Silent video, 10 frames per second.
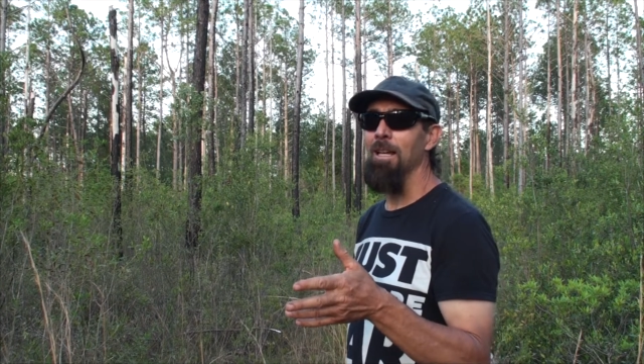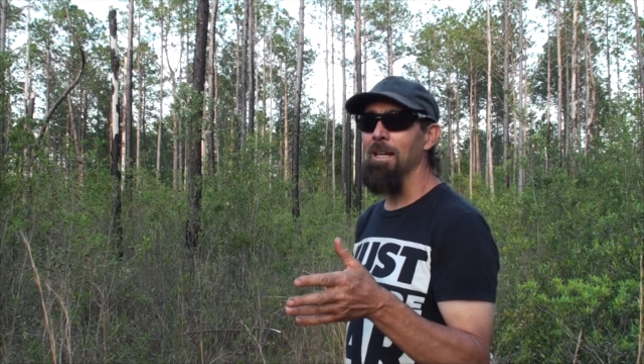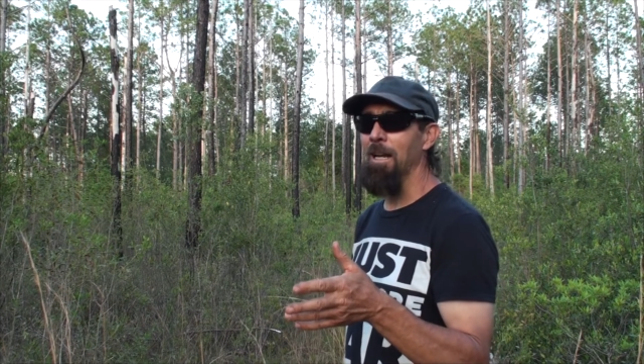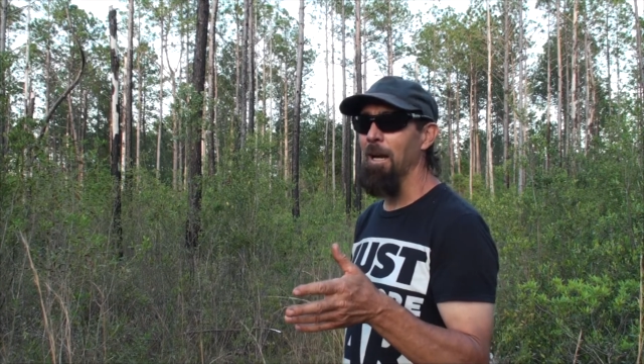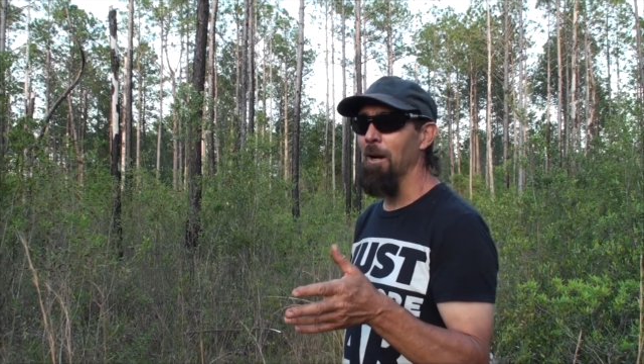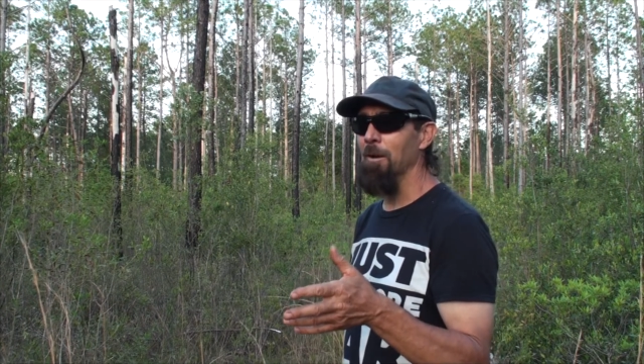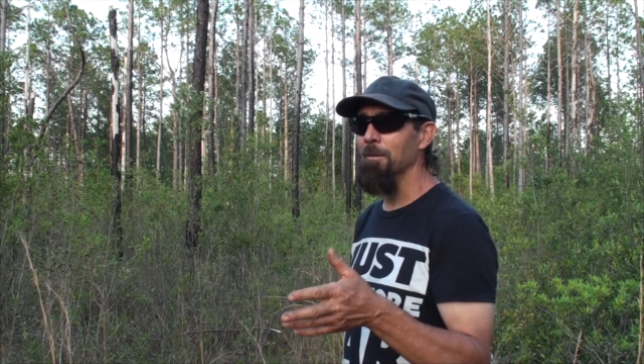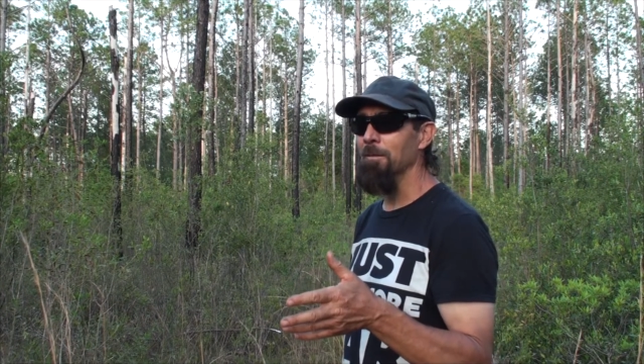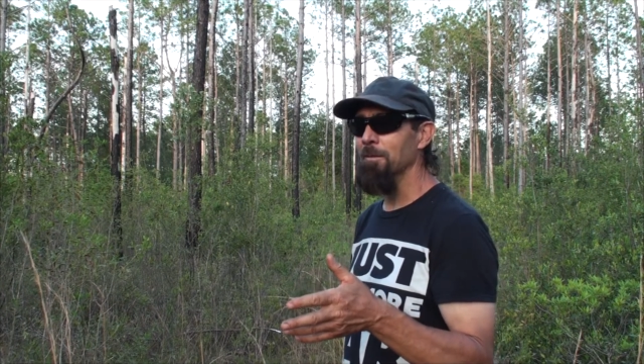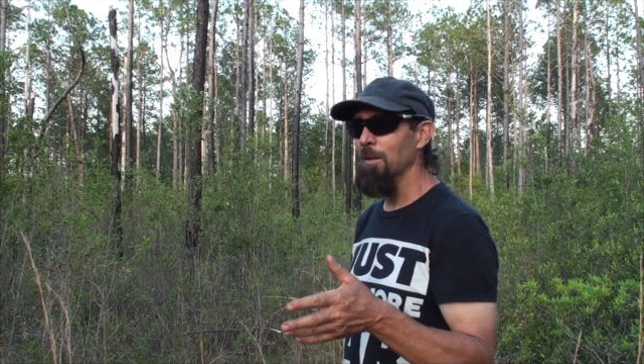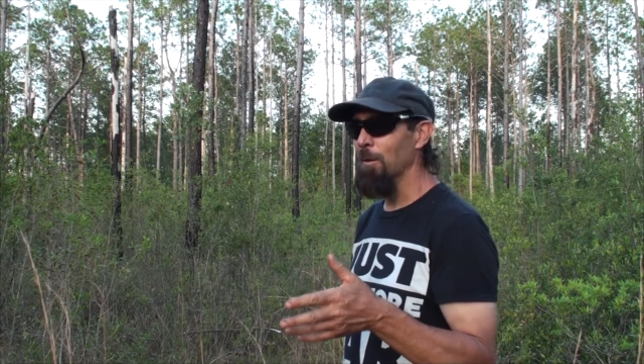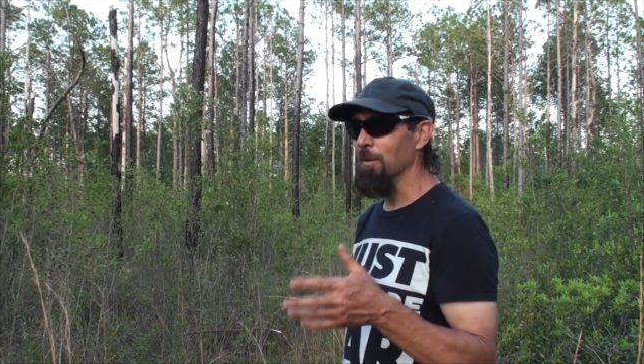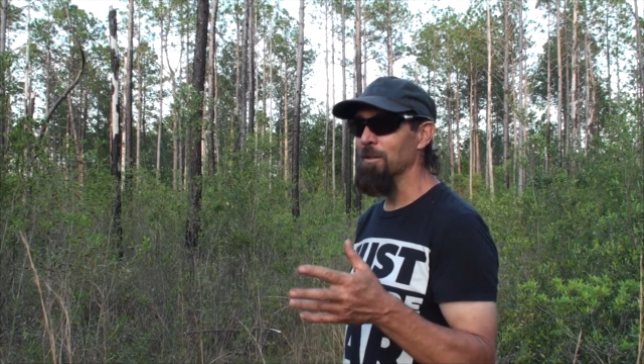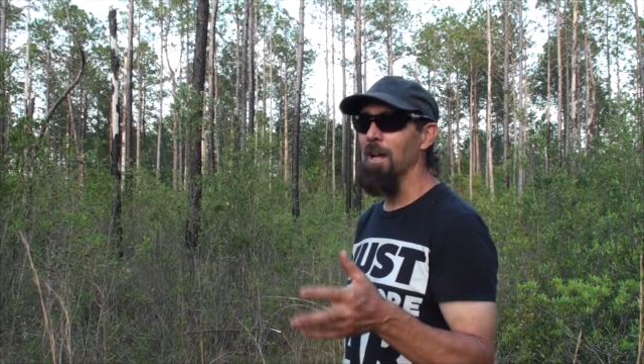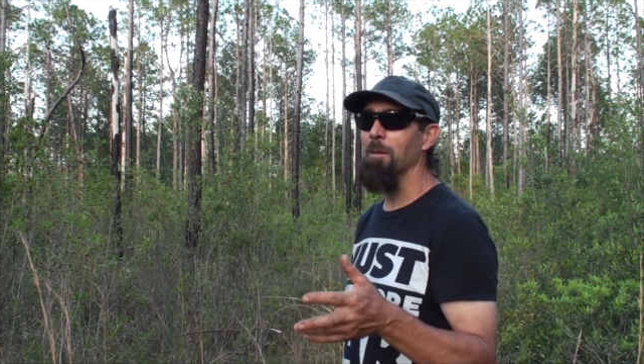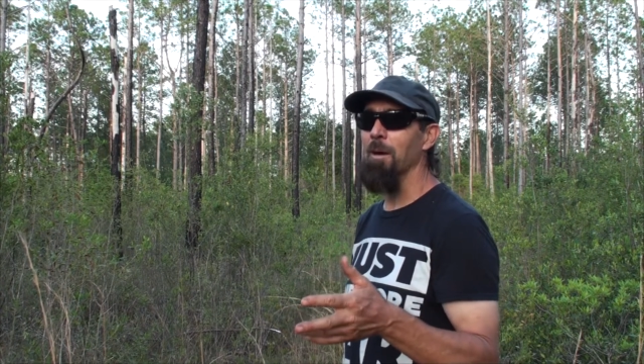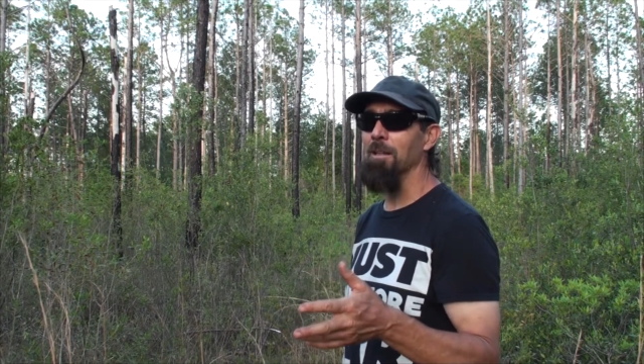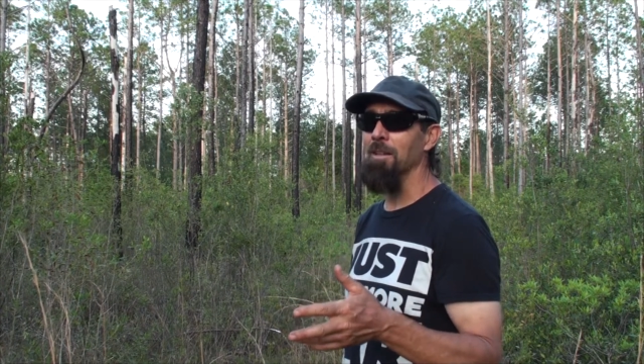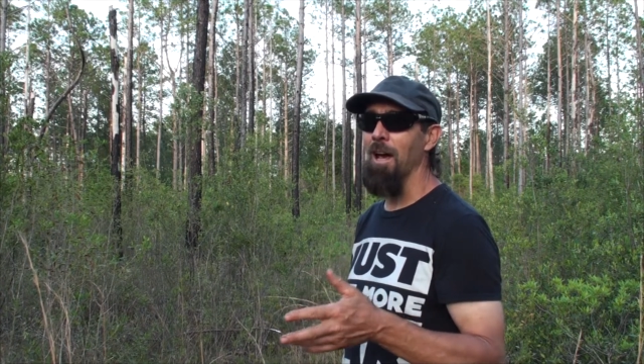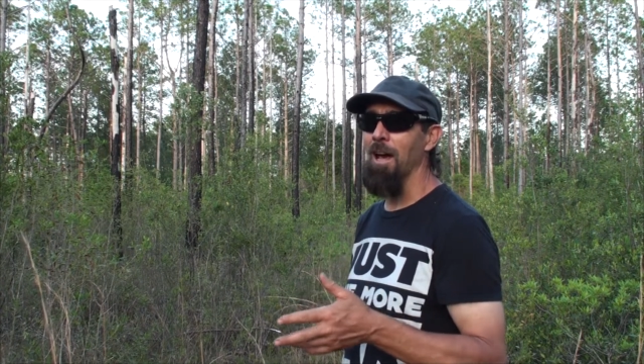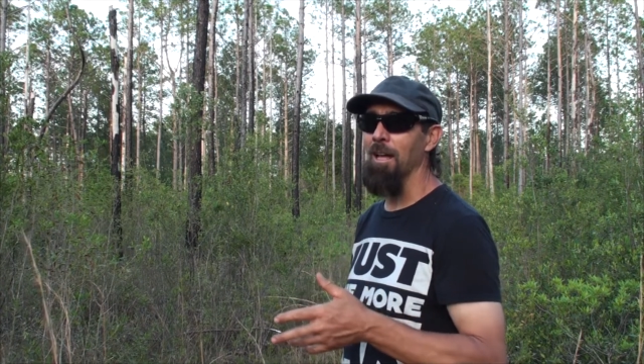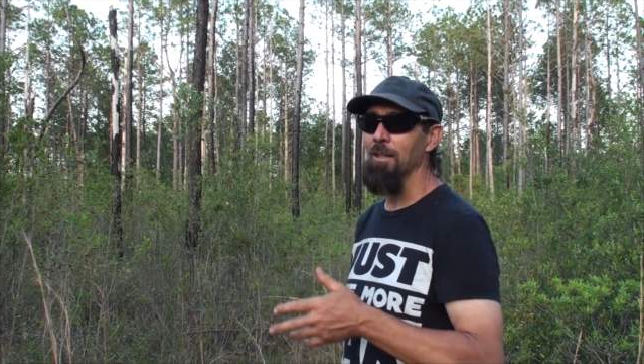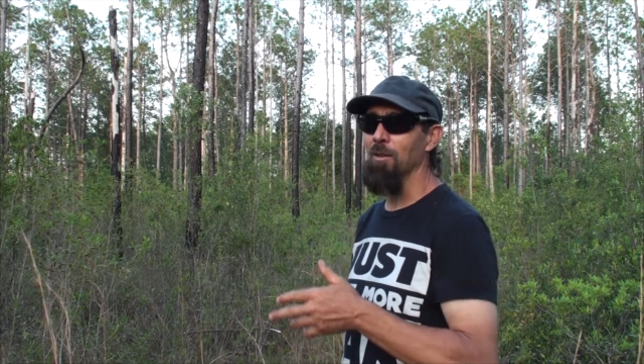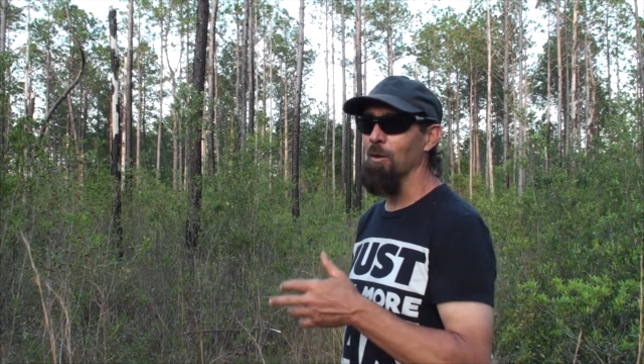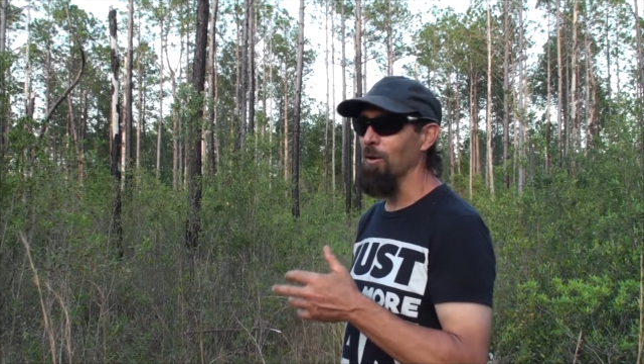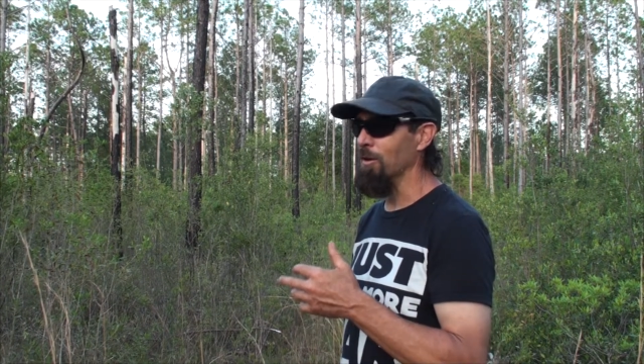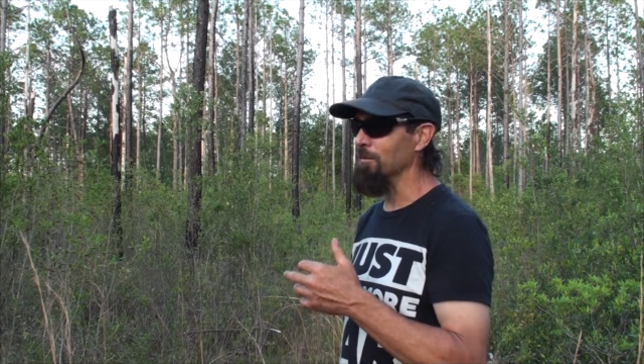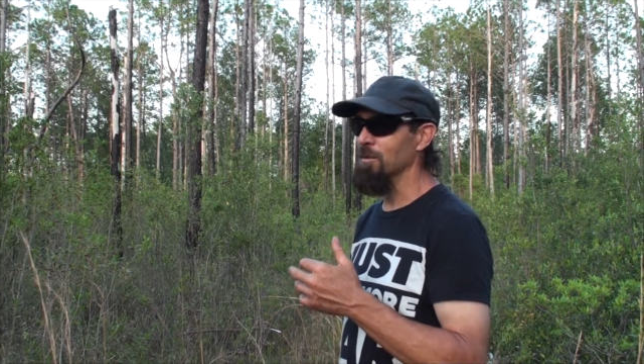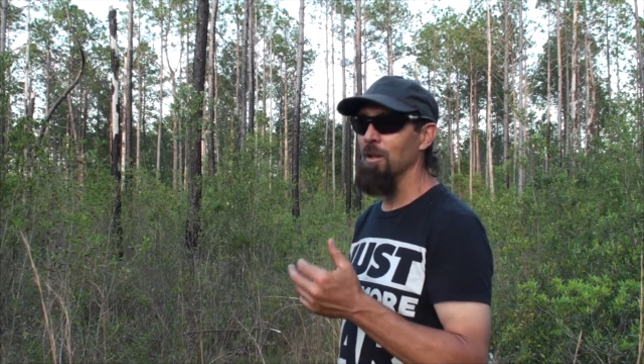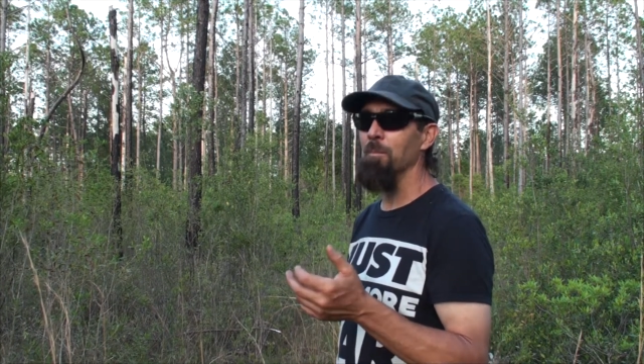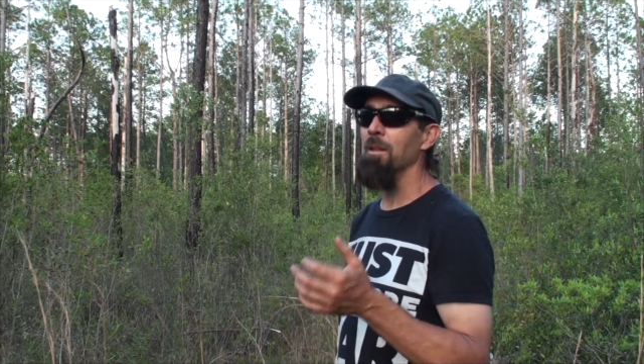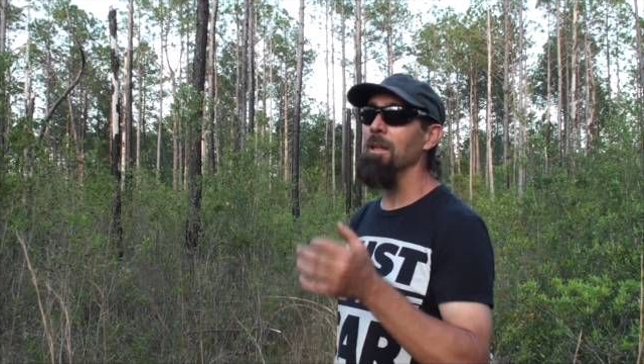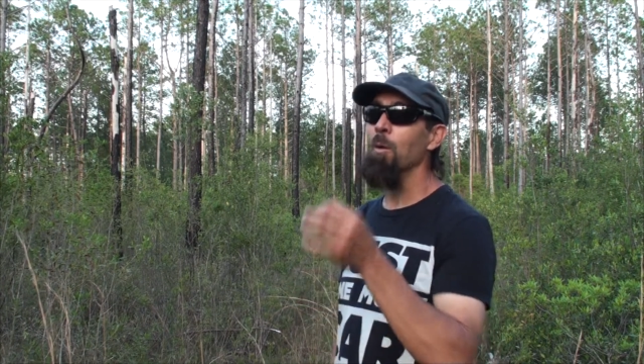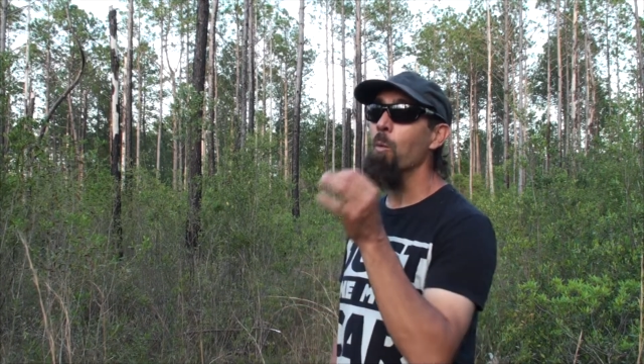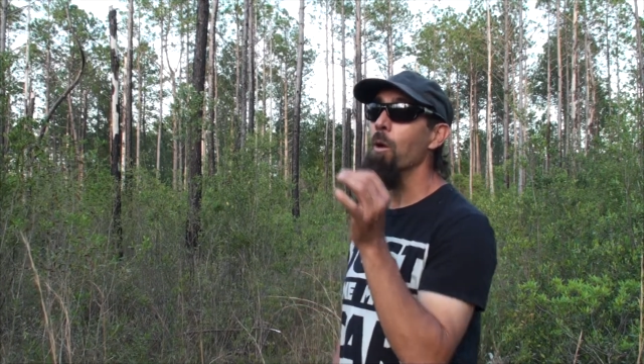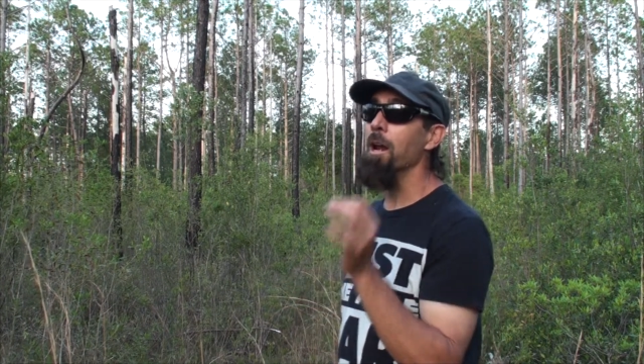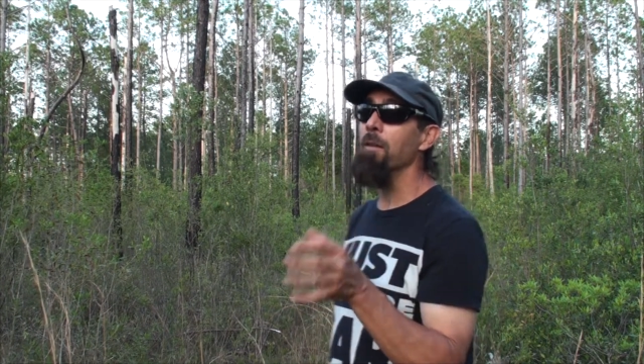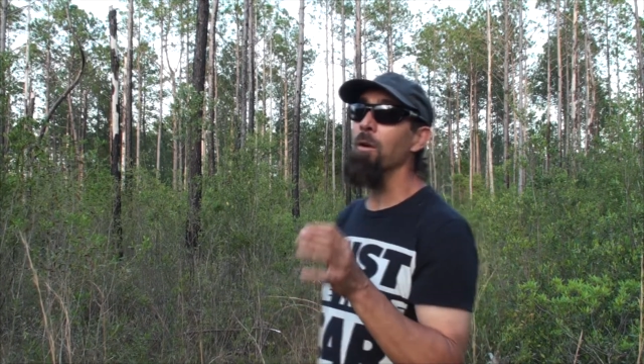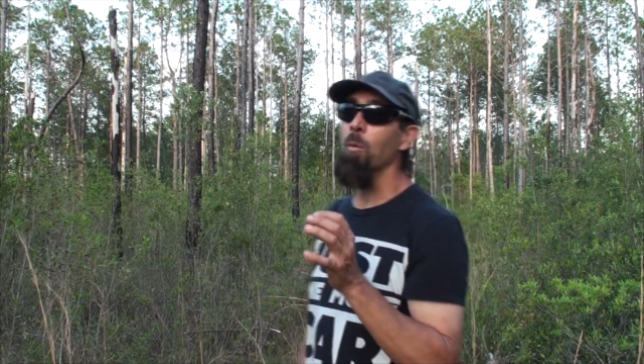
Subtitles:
in here on side-by-sides or something, whatever it